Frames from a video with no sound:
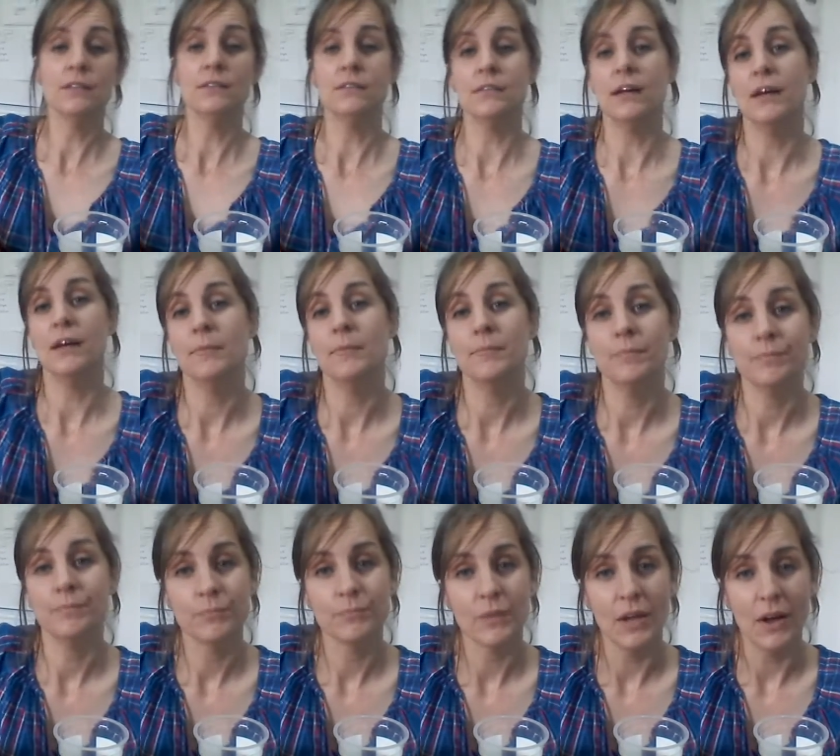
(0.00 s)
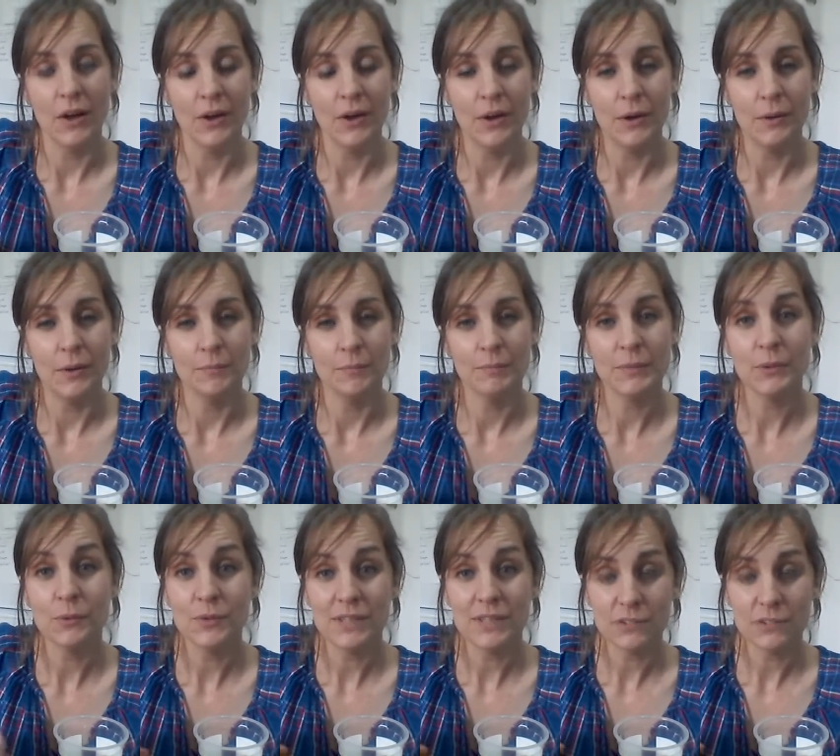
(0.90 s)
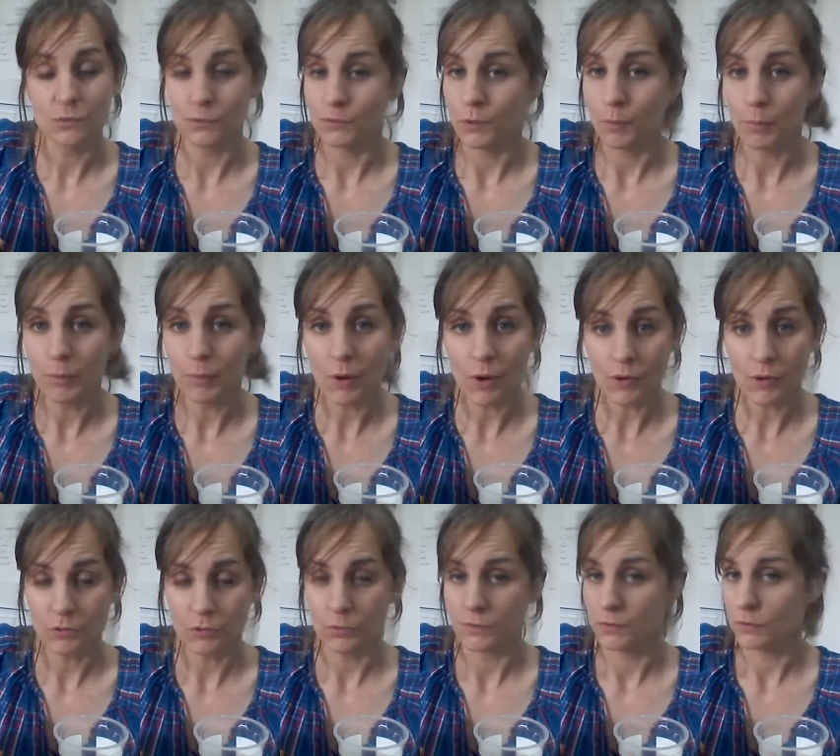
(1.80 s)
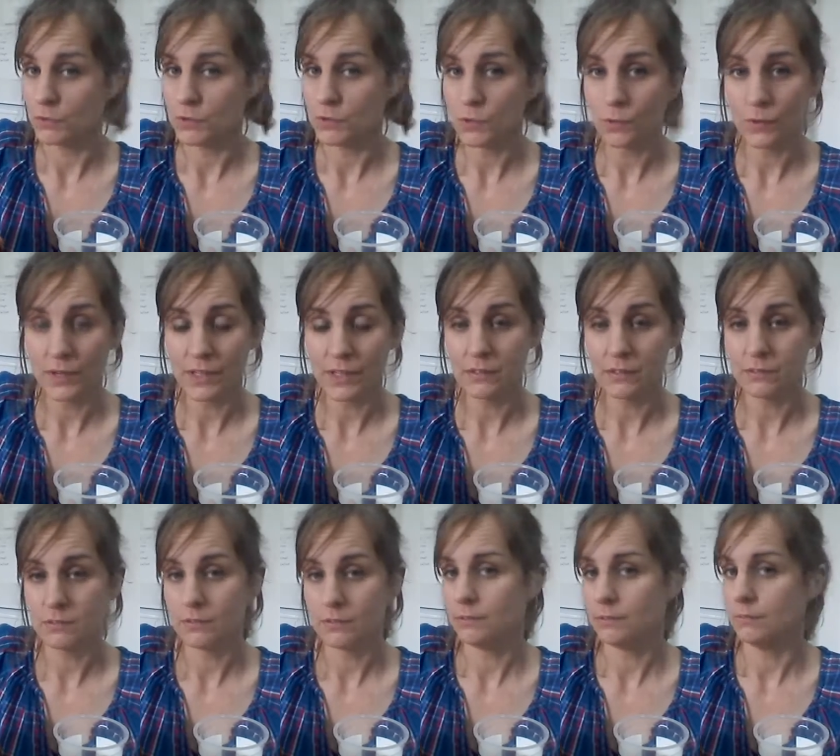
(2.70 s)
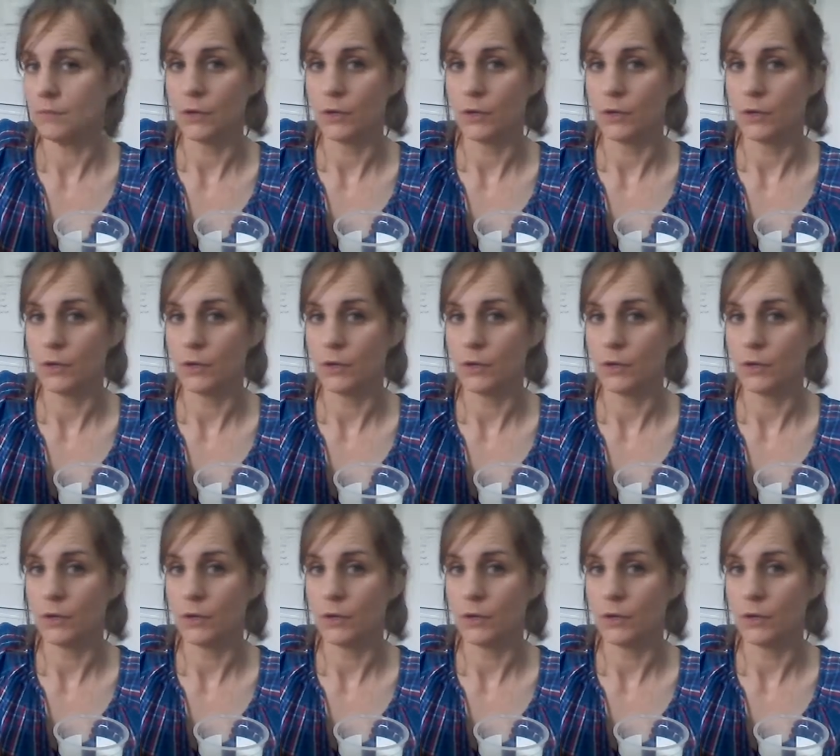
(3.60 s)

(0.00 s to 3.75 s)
some uh, buildings with your blocks, with your toys,